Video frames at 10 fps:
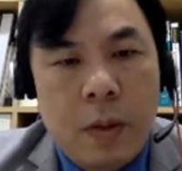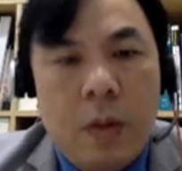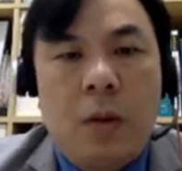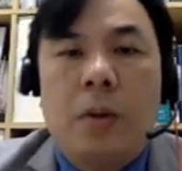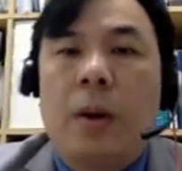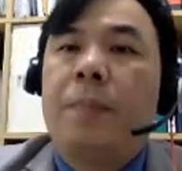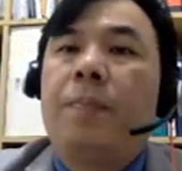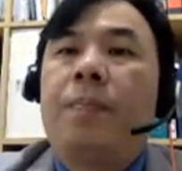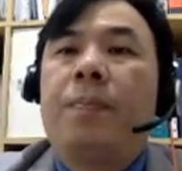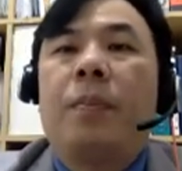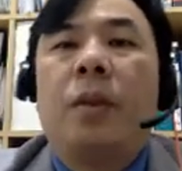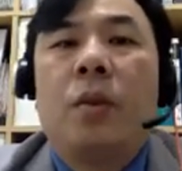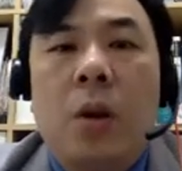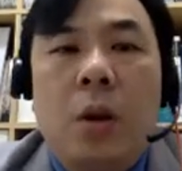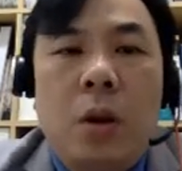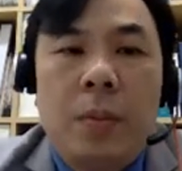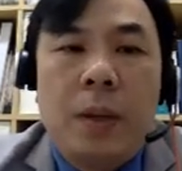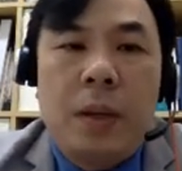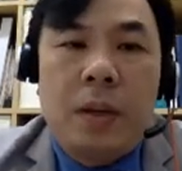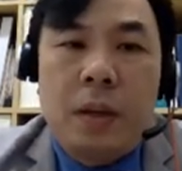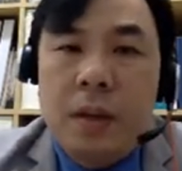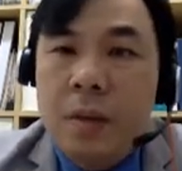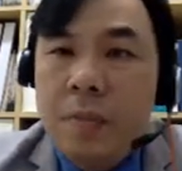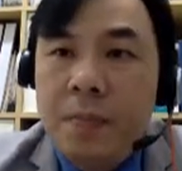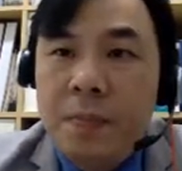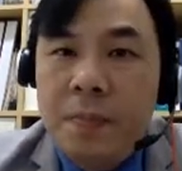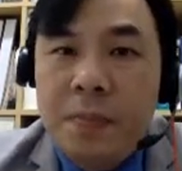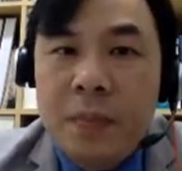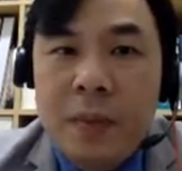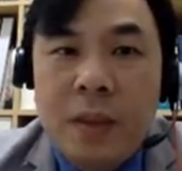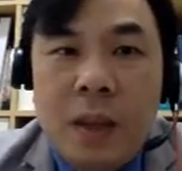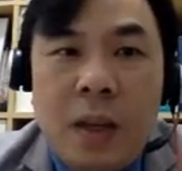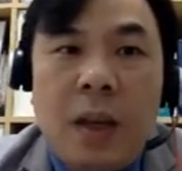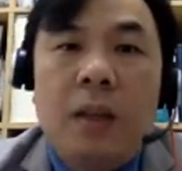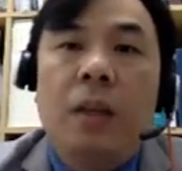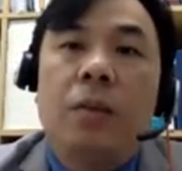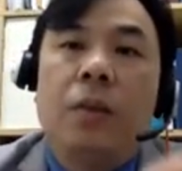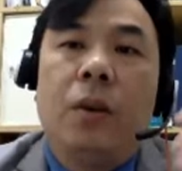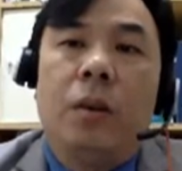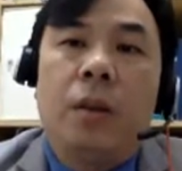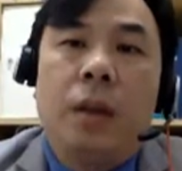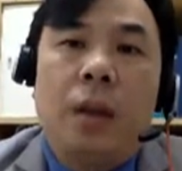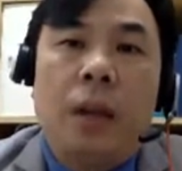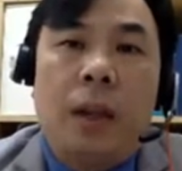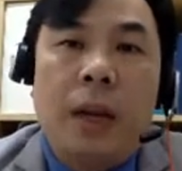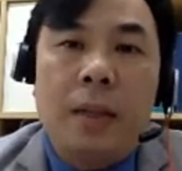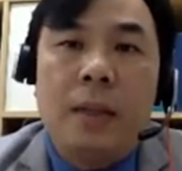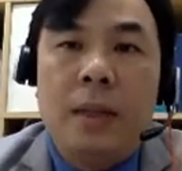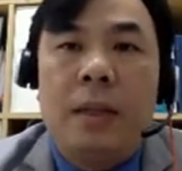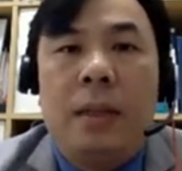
All right, so I hope that is clear. And then, of course, lastly,